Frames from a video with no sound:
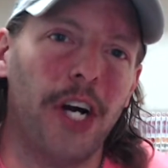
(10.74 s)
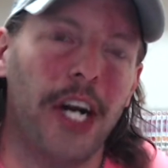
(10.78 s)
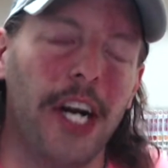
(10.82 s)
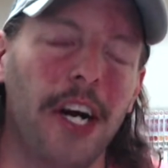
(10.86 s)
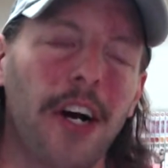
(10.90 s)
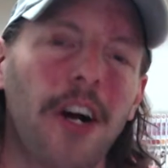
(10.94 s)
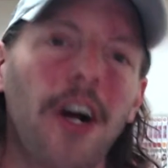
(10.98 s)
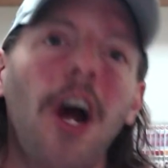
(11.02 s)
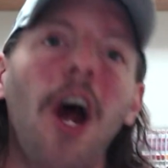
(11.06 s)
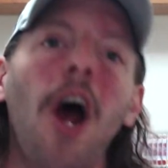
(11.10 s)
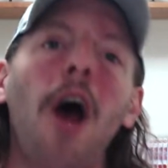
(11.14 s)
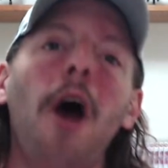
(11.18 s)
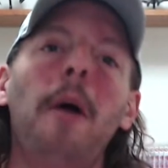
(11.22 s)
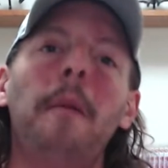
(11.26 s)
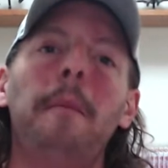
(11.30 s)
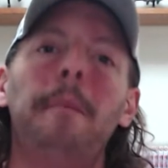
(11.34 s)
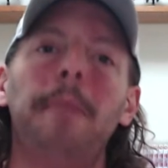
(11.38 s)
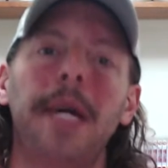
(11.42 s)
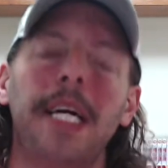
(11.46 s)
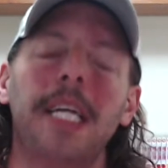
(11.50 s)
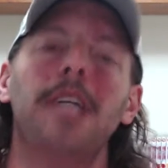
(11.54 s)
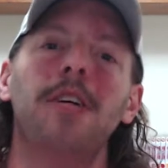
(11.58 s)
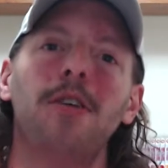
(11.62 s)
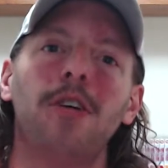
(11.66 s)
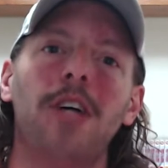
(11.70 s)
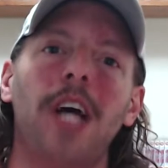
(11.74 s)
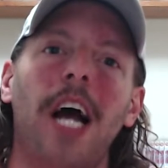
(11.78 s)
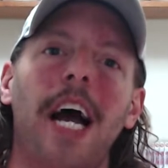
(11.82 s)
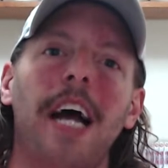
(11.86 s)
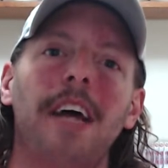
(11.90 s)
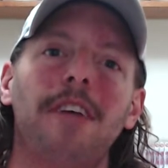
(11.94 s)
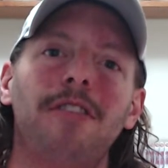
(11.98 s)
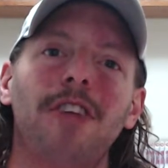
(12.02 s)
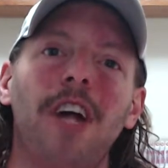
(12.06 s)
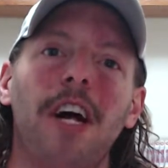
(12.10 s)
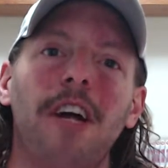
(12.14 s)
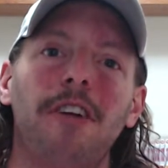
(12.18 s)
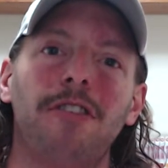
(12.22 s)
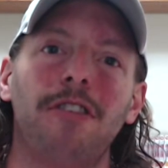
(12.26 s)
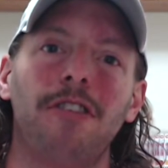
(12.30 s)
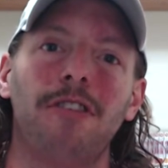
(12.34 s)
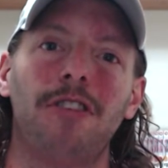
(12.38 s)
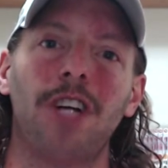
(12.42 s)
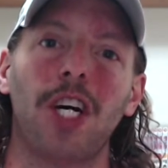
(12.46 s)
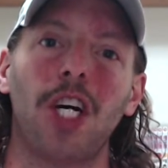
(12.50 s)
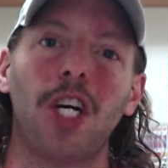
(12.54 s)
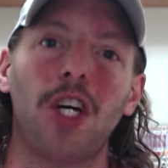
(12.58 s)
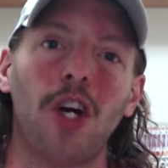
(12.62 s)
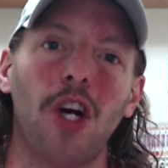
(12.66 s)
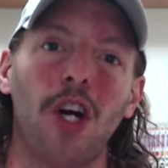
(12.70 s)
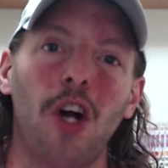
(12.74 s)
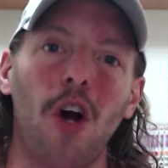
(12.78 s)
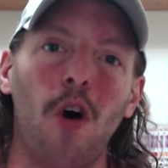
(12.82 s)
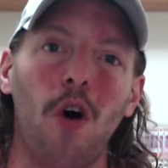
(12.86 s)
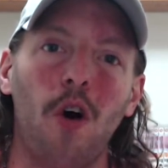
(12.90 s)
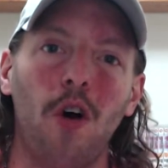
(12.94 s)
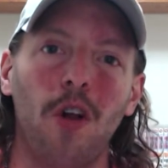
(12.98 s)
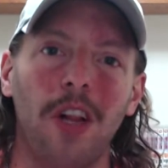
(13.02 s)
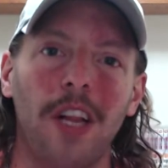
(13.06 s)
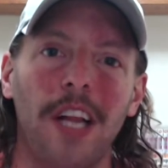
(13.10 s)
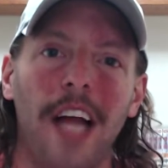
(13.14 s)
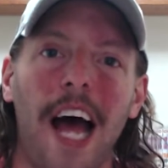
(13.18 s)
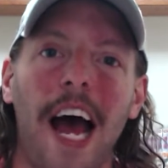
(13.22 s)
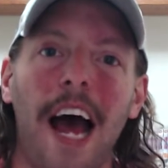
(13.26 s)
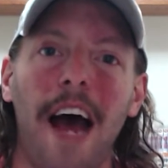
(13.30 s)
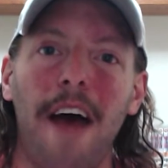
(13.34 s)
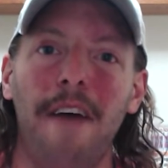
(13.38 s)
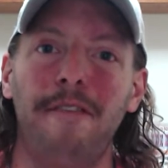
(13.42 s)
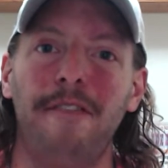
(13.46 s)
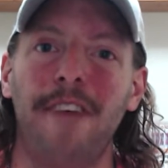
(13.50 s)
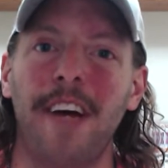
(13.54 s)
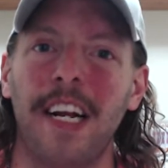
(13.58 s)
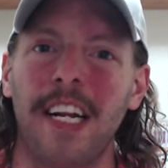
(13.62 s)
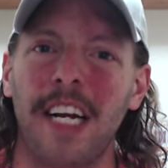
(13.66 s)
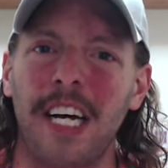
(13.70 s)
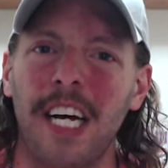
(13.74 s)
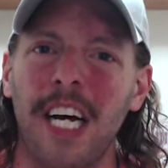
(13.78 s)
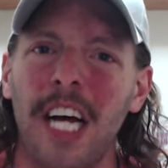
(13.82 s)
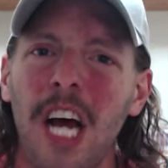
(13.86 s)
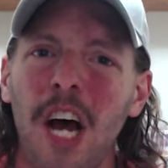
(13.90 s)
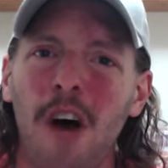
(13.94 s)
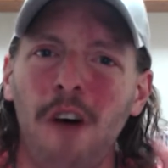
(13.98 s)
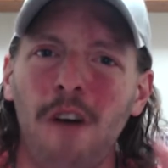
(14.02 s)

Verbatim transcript: here, bringing you guys not just a good old laugh at a